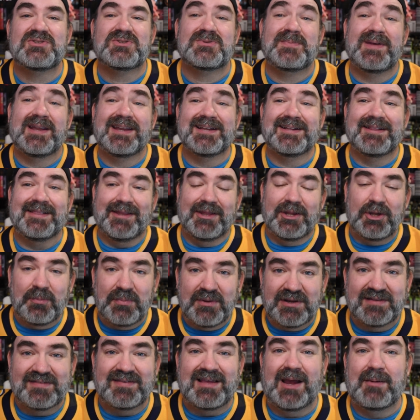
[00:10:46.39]
you spending a little
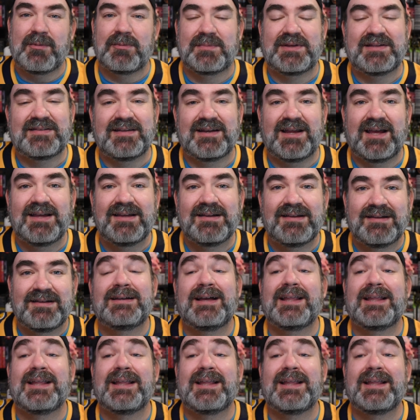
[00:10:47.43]
bit of time with me today.